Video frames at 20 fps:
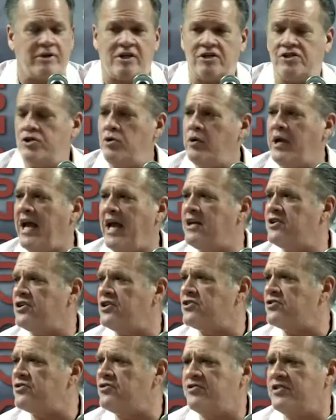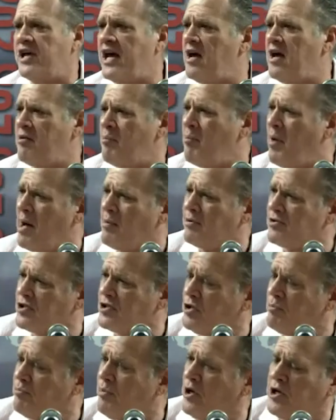Because you can't just say, oh, the Bible's
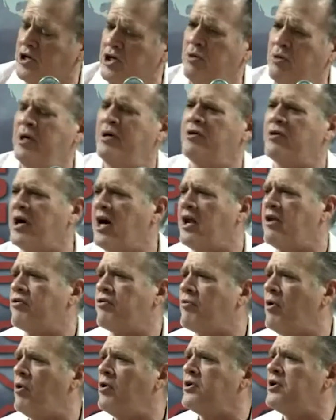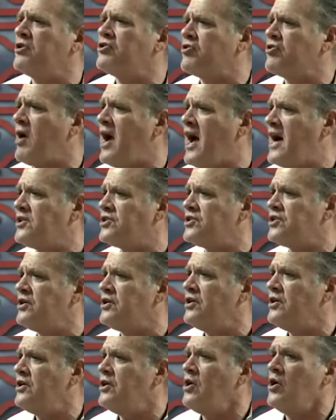a good book. You either got to throw it in the trash
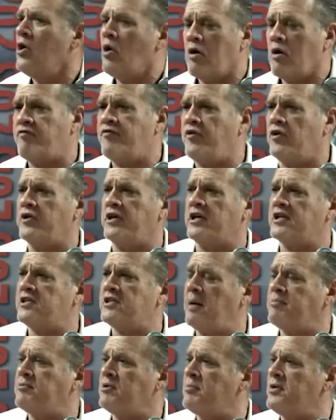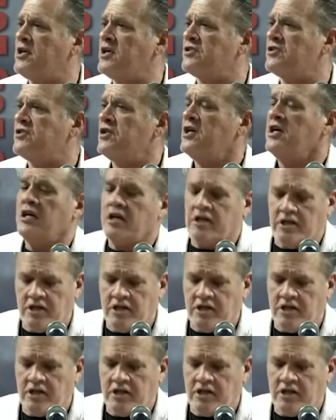or fully accept it. Because